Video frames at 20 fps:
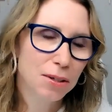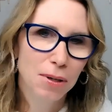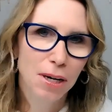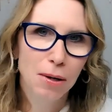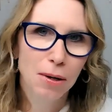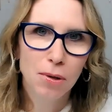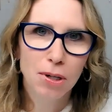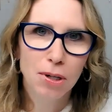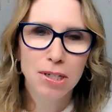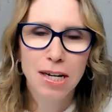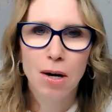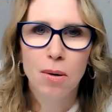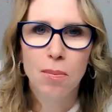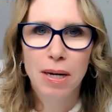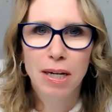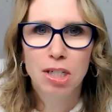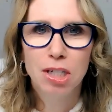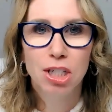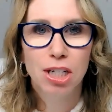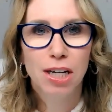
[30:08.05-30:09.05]
When I worked
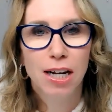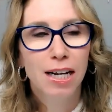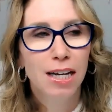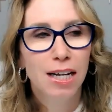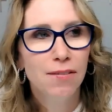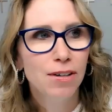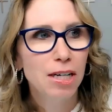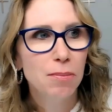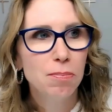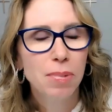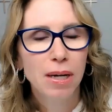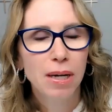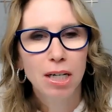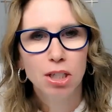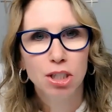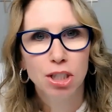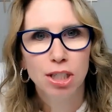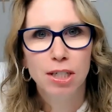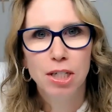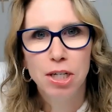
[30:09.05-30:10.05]
outpatient and even
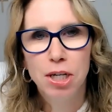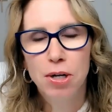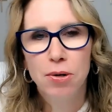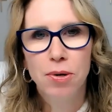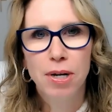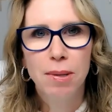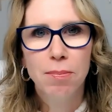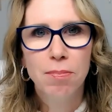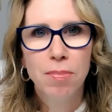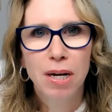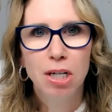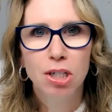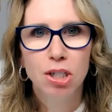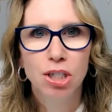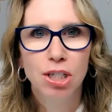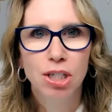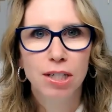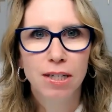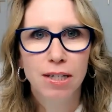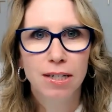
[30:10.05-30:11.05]
inpatient, you know,
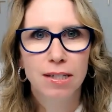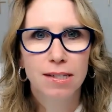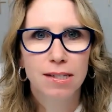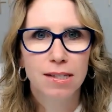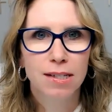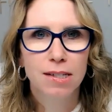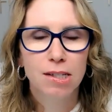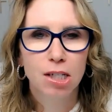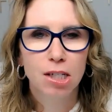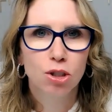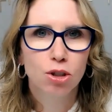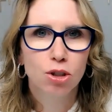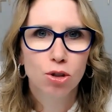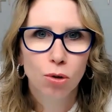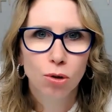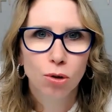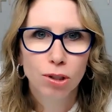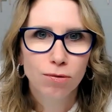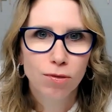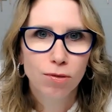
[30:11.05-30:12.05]
inpatient, it's this
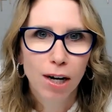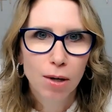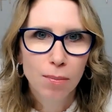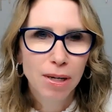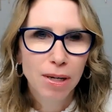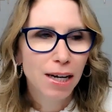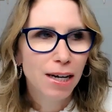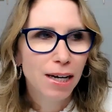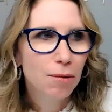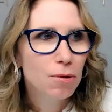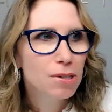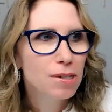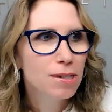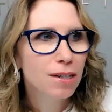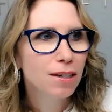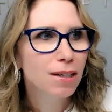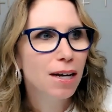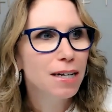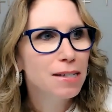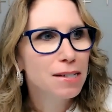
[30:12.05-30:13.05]
controlled environment. I was
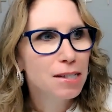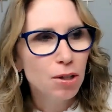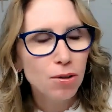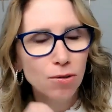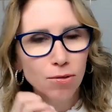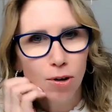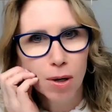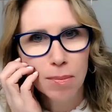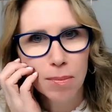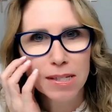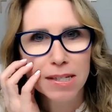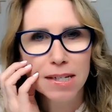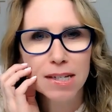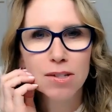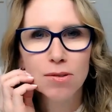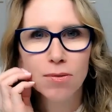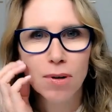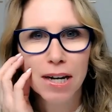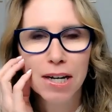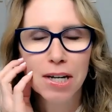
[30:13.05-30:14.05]
an ICU
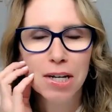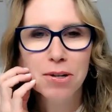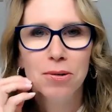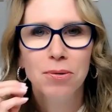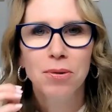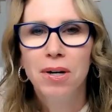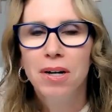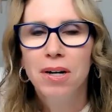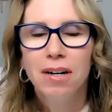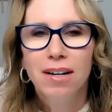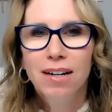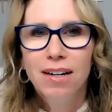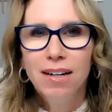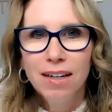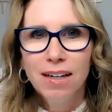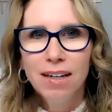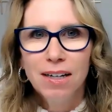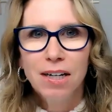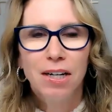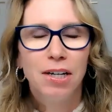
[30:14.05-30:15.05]
pharmacist, right? You
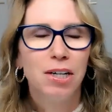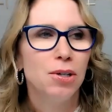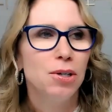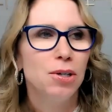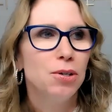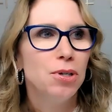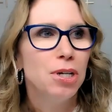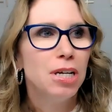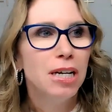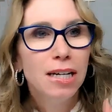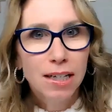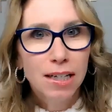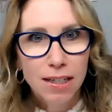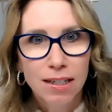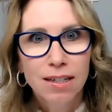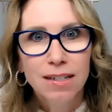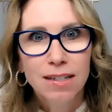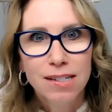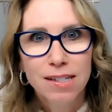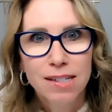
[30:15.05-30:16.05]
you
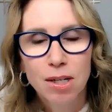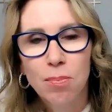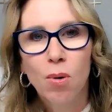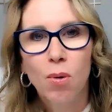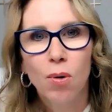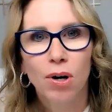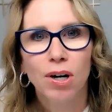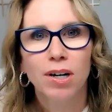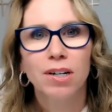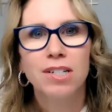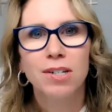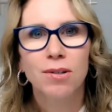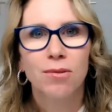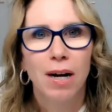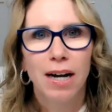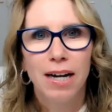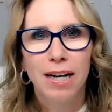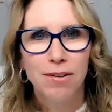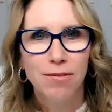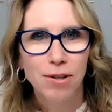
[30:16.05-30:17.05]
needed support,
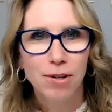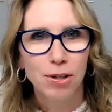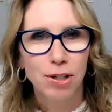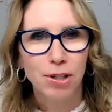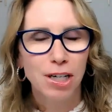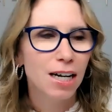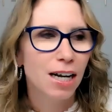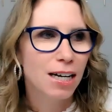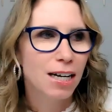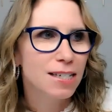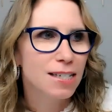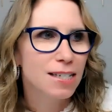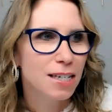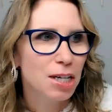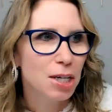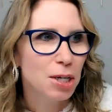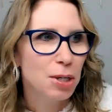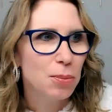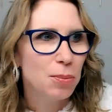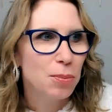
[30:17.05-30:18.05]
right? If you're in an
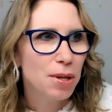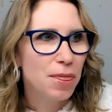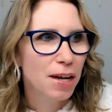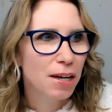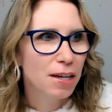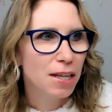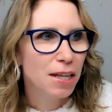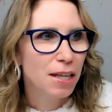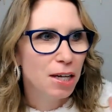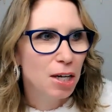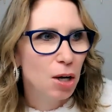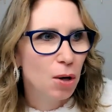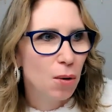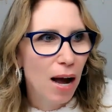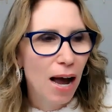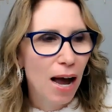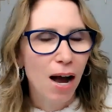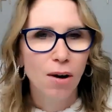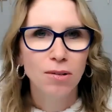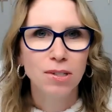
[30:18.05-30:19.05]
ICU, but then they go
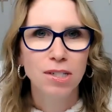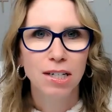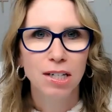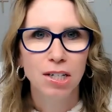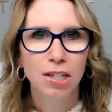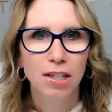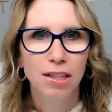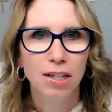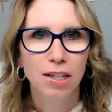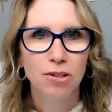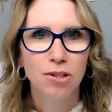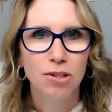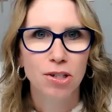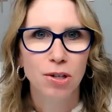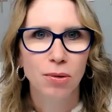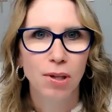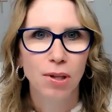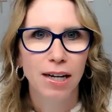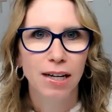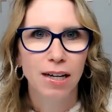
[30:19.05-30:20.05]
out and, and there's
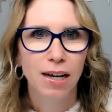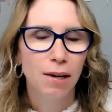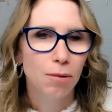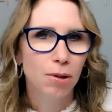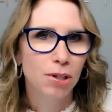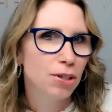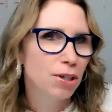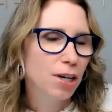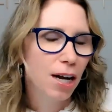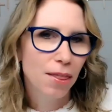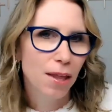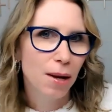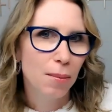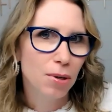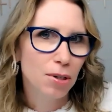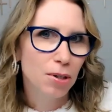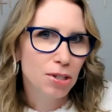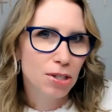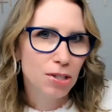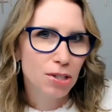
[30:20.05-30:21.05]
no like, I wonder how that
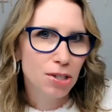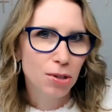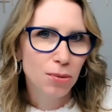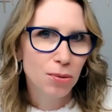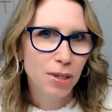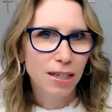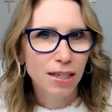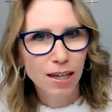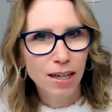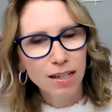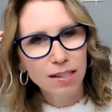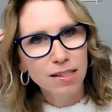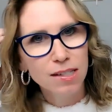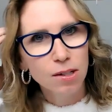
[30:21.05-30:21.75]
person's doing again.